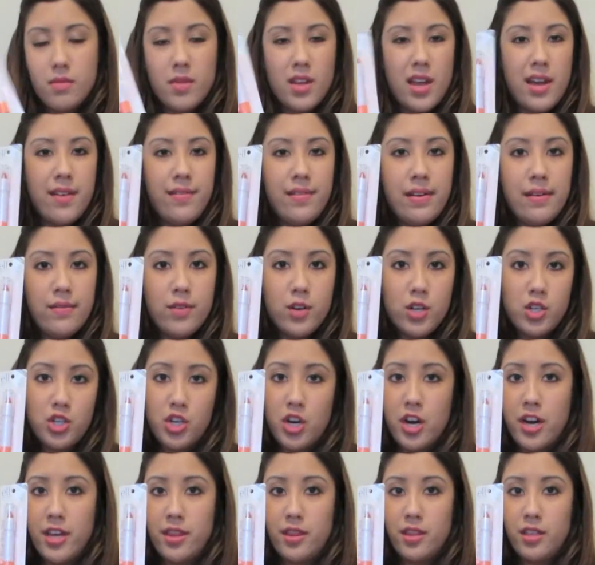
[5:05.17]
I've never
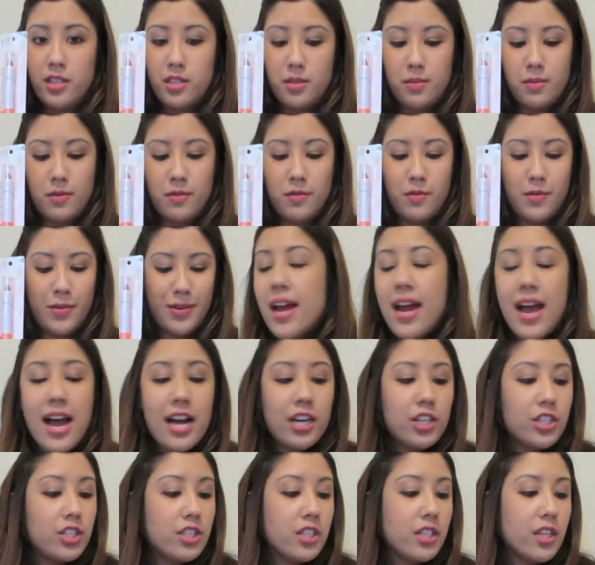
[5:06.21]
tried these before. I
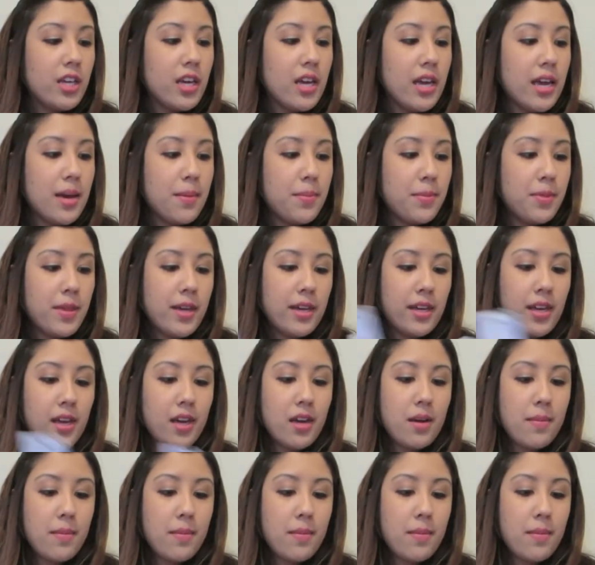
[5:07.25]
actually am thinking